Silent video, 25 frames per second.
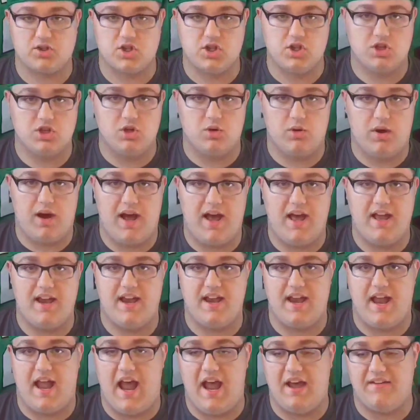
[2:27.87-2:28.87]
Eagles could go
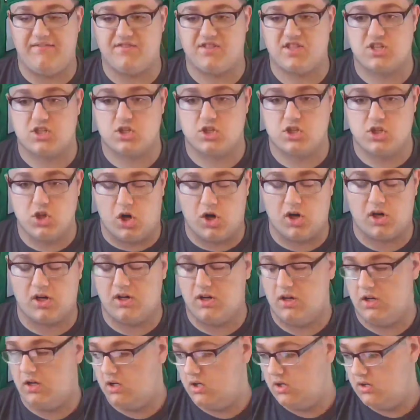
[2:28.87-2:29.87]
ahead and have
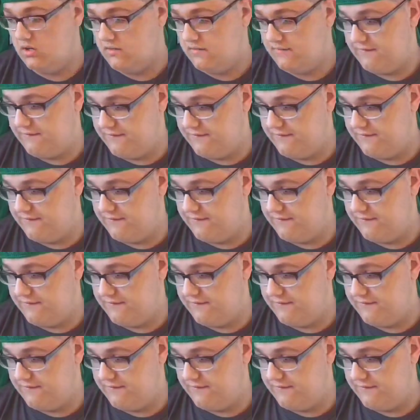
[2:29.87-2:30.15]
start